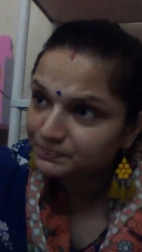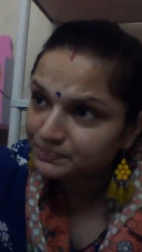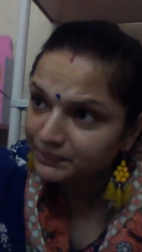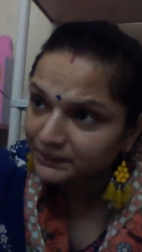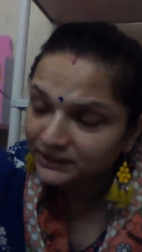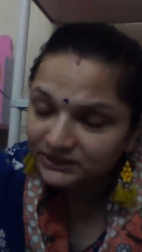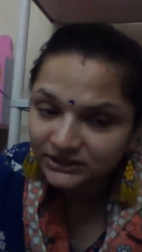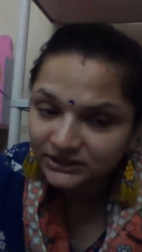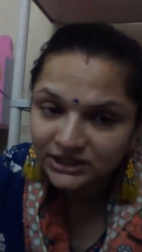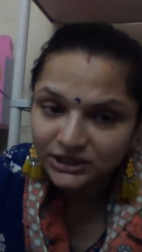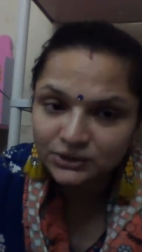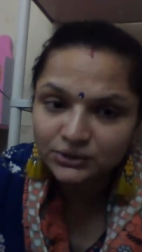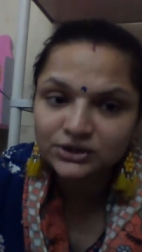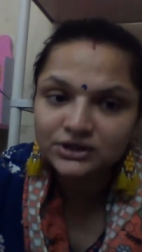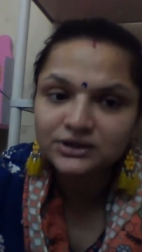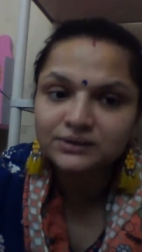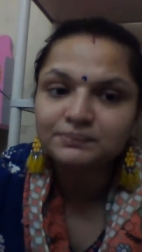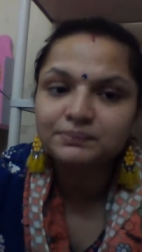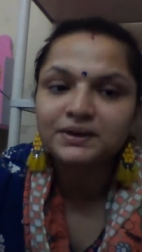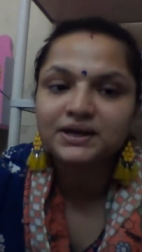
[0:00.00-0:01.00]

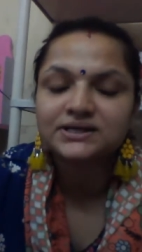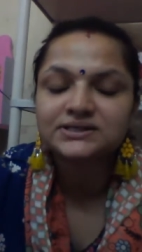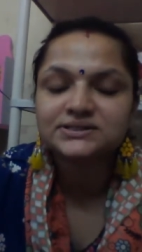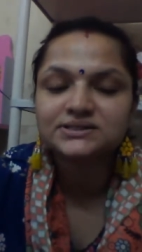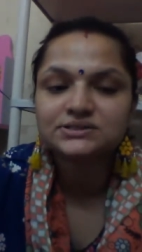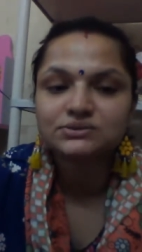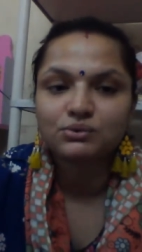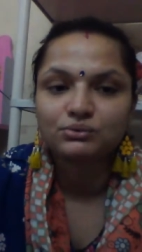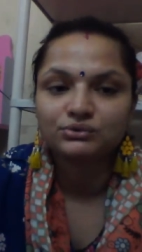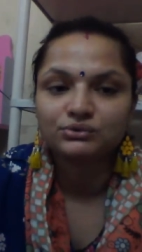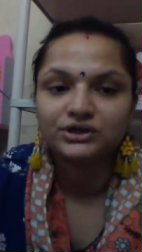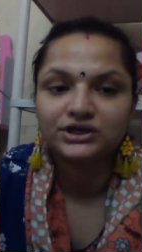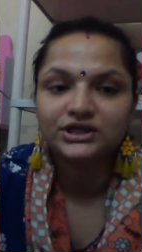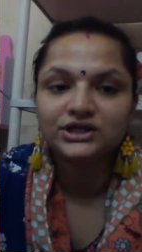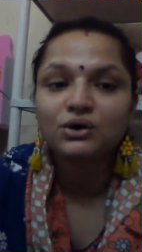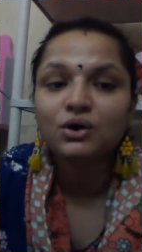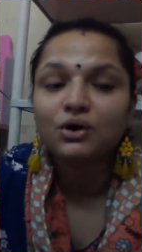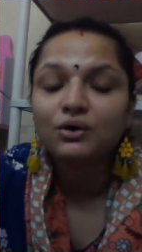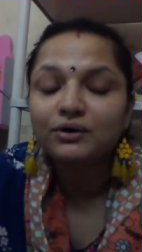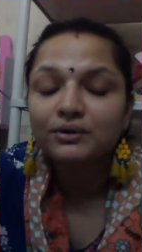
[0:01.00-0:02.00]
particular place
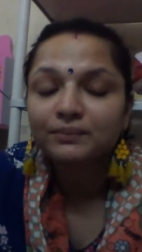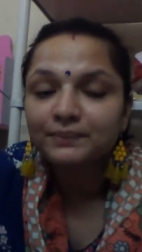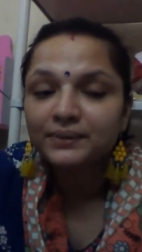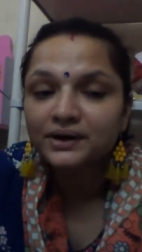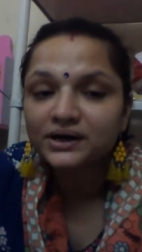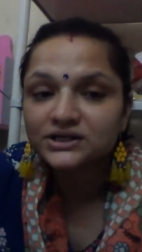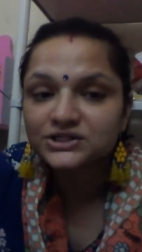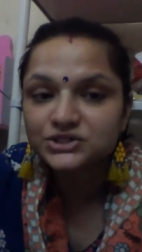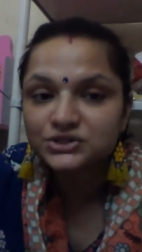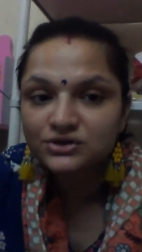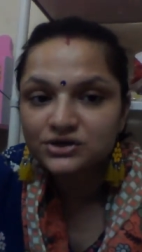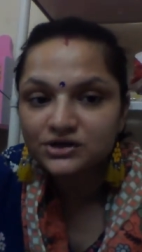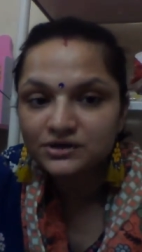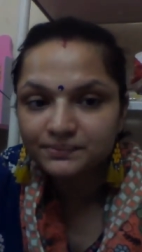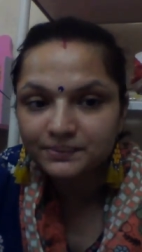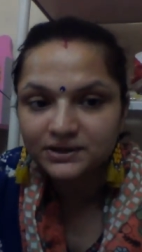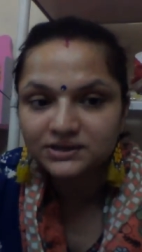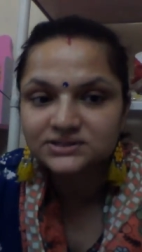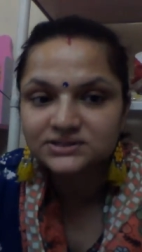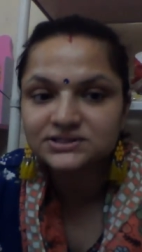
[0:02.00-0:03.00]
only or a particular
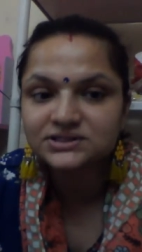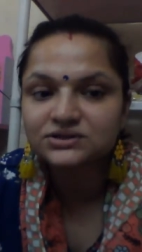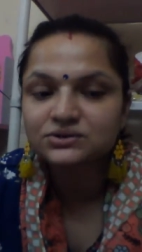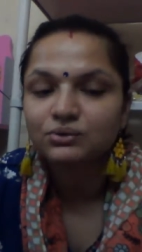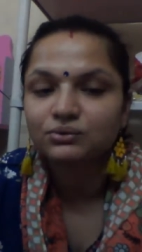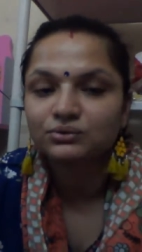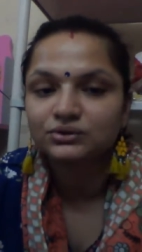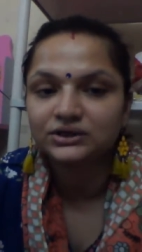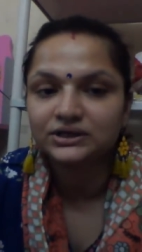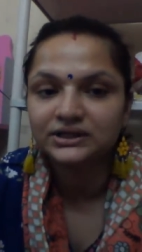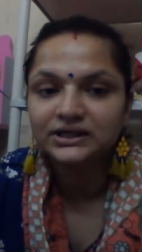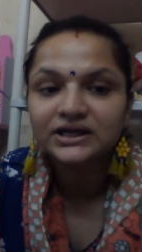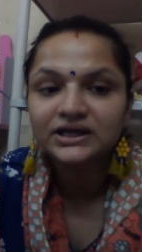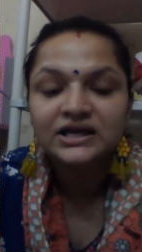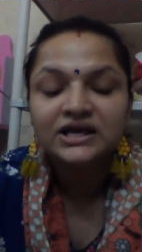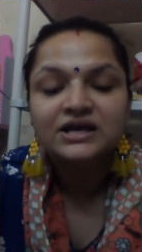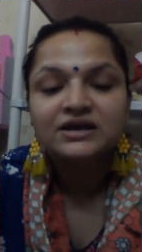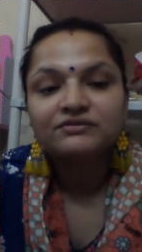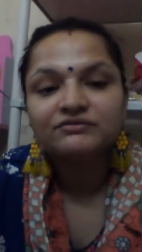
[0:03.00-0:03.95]
person only,